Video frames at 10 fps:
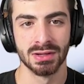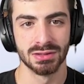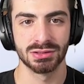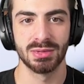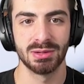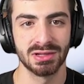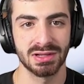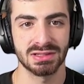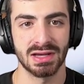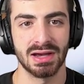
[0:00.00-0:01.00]
So maybe
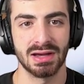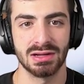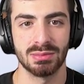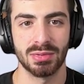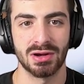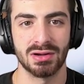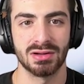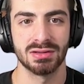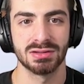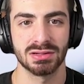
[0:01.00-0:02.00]
let's add a
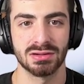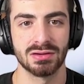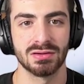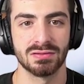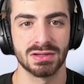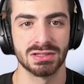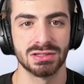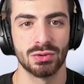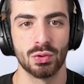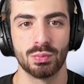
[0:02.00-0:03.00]
pause of
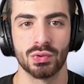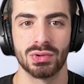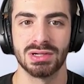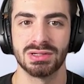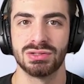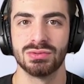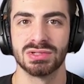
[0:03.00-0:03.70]
0.2